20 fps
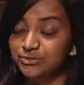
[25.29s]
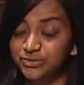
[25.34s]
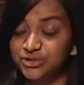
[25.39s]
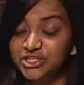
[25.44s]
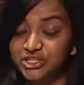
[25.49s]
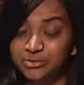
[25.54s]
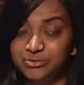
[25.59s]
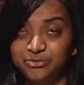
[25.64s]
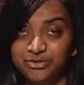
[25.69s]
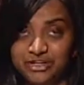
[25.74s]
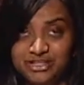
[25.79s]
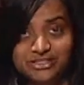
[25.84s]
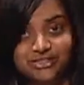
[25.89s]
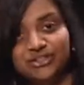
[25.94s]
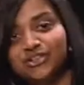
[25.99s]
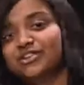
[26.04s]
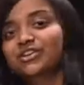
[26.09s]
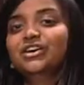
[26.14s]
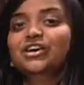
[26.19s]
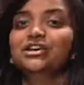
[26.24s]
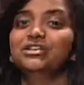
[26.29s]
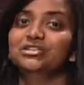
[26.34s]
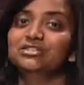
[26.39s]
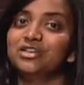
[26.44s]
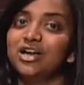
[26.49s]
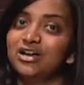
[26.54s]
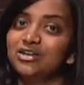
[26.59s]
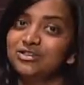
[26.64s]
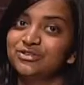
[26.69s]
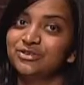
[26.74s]
Jim Reasoner, to
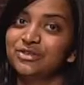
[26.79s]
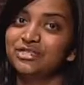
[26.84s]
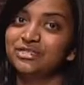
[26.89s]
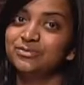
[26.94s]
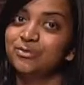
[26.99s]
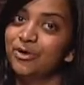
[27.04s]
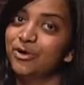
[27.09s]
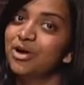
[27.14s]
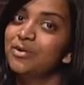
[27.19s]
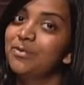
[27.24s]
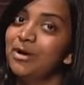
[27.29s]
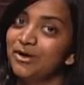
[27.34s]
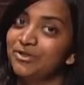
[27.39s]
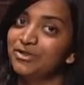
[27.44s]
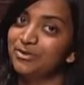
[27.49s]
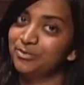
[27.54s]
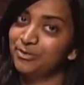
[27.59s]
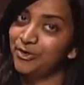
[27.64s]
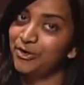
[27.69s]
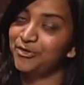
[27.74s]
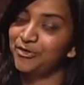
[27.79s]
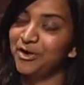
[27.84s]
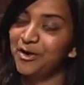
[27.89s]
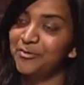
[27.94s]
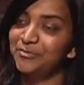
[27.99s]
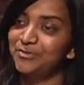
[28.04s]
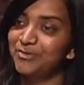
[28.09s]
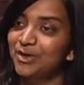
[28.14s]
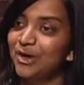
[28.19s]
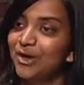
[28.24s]
talk to us more about the
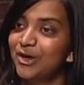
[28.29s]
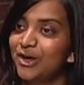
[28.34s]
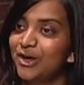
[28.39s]
program.